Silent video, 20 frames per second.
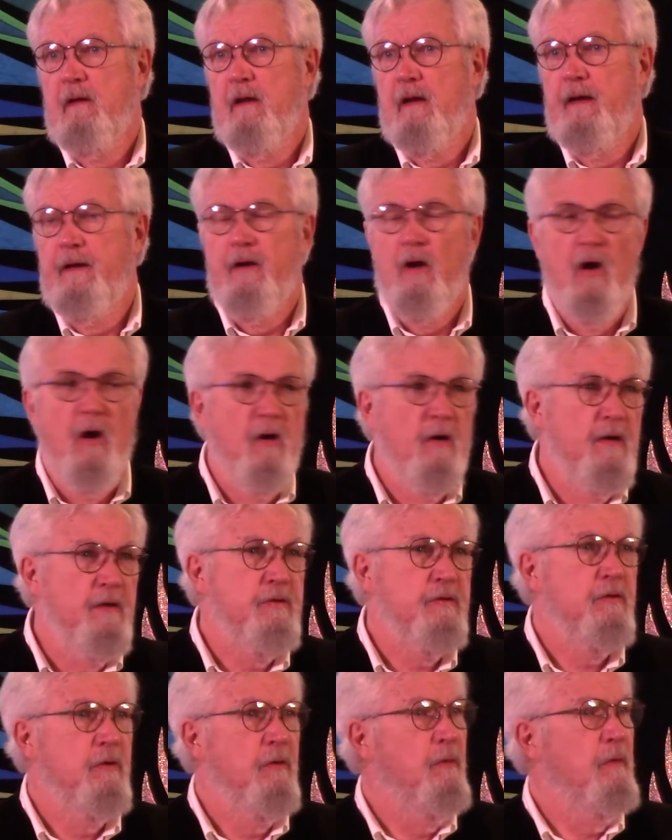And all our
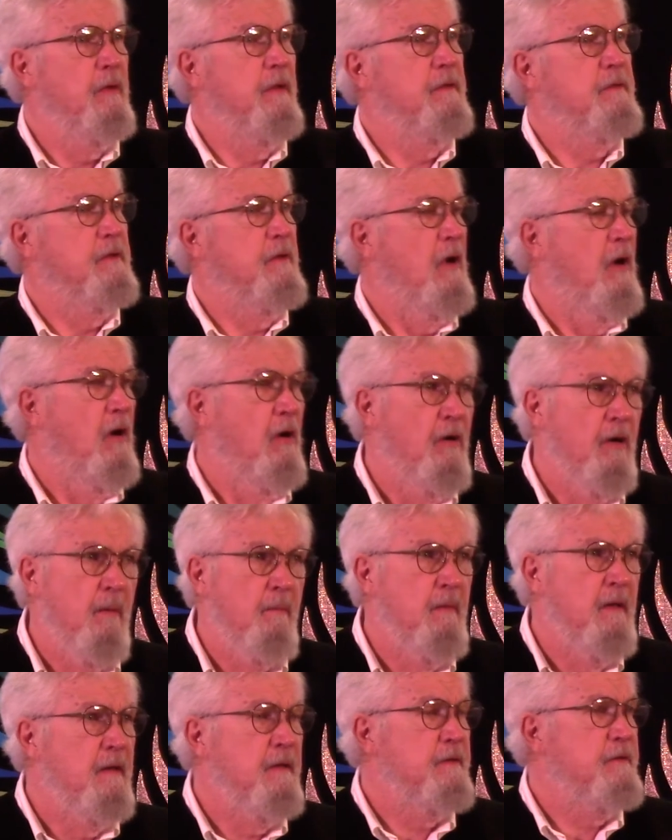stories and all our
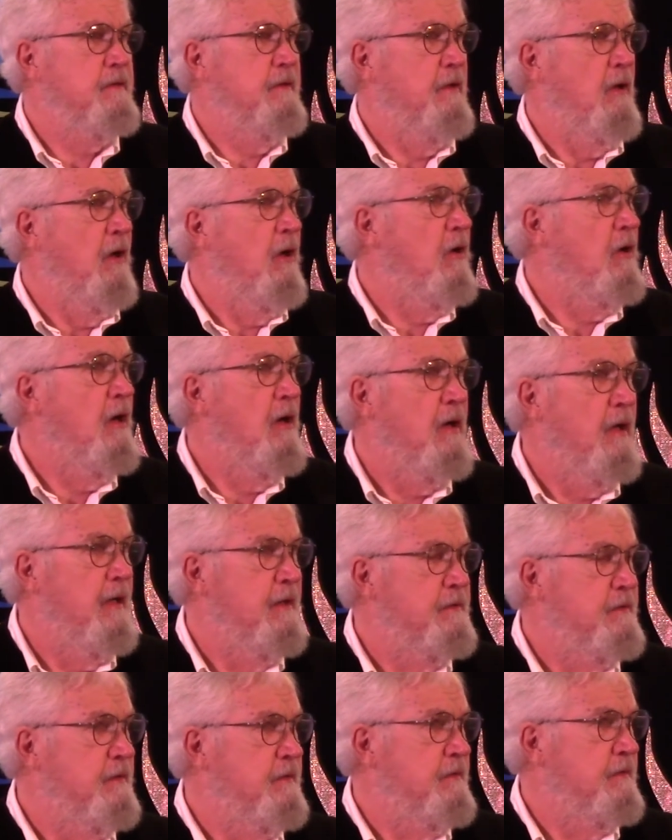myths and all our
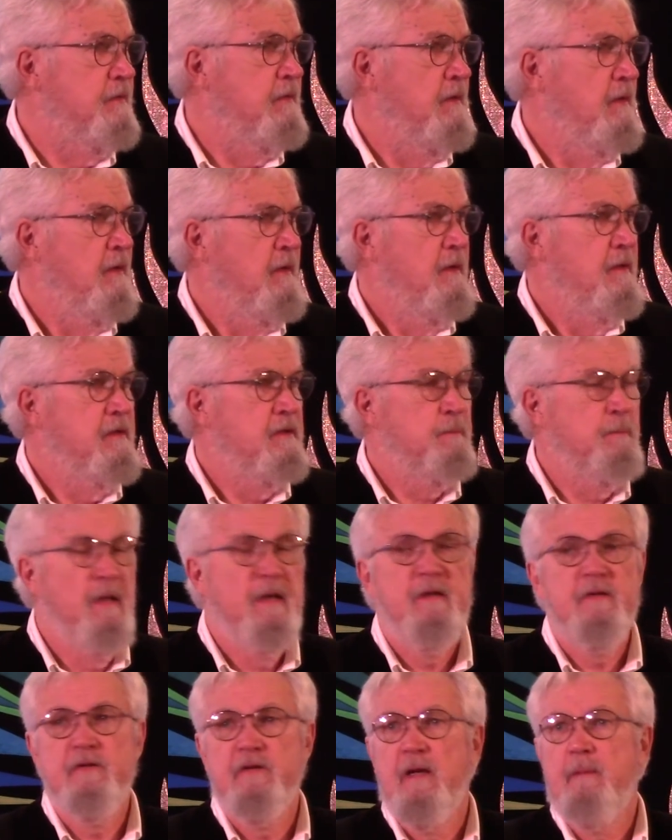legends
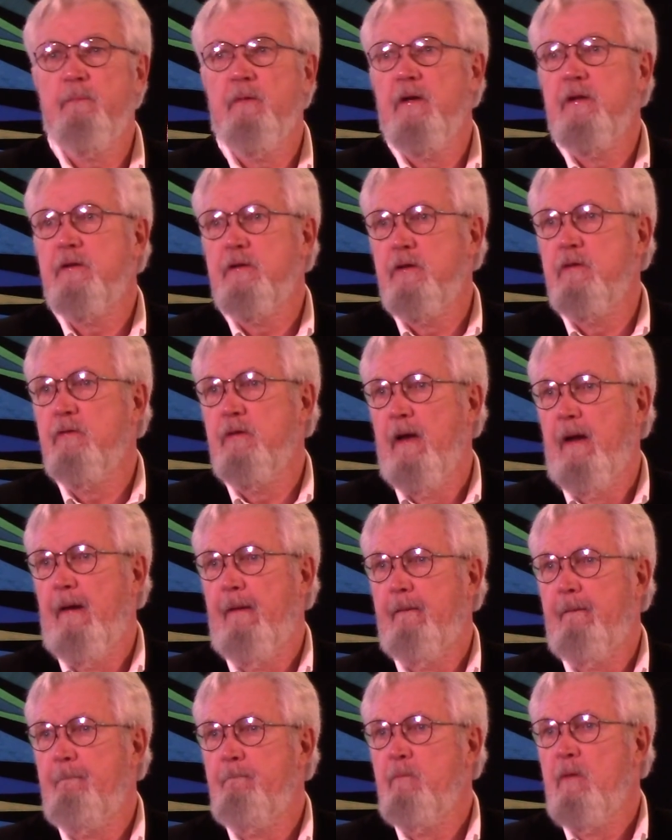speak simply to that.
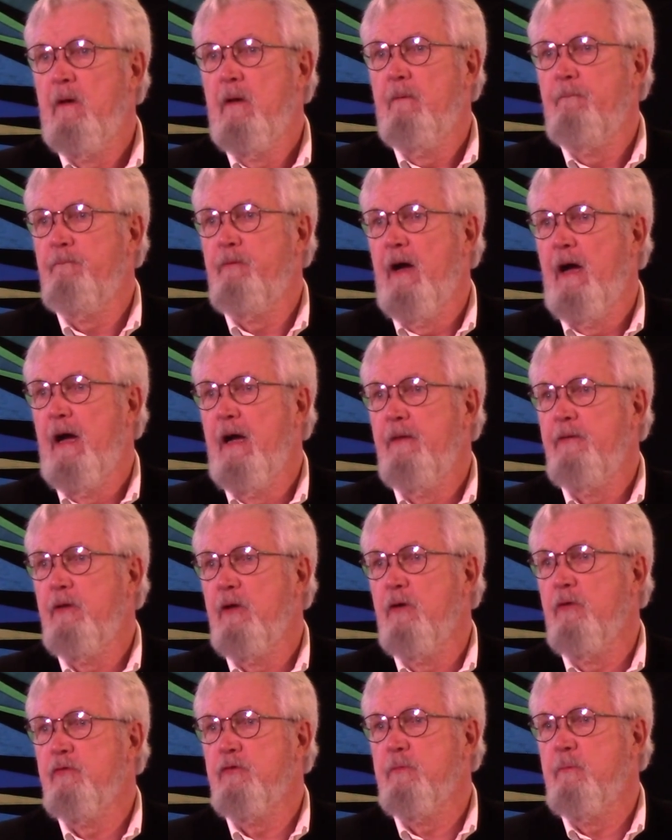Find
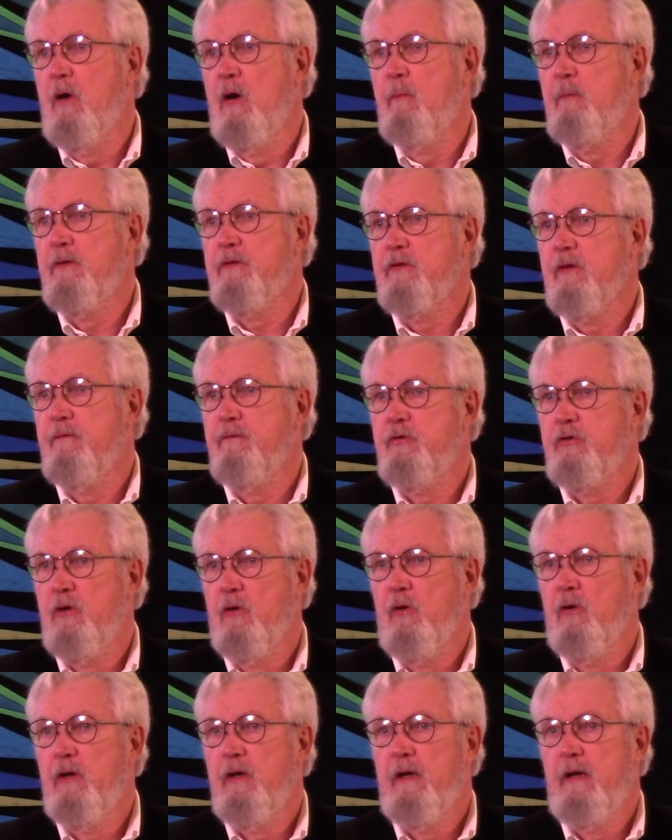those moments of
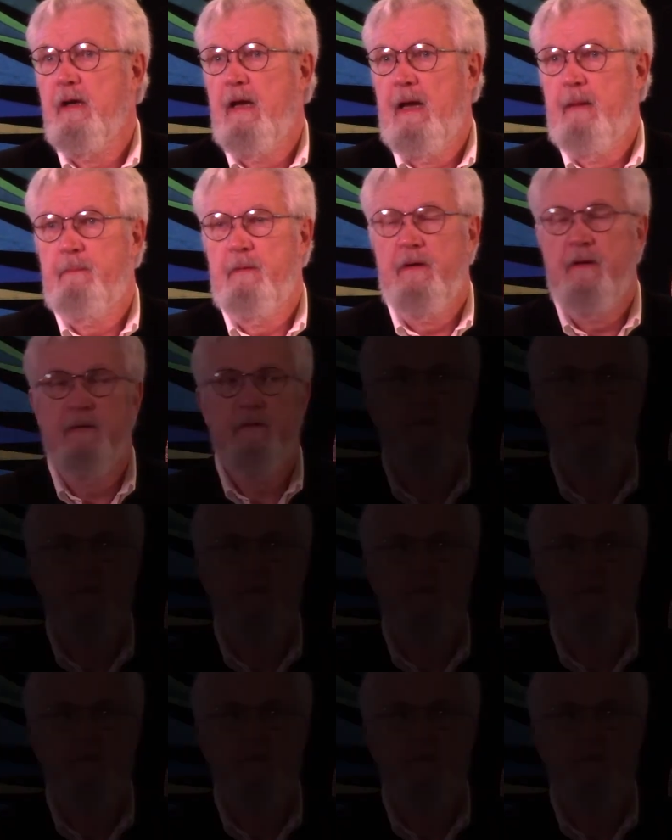joy and happiness.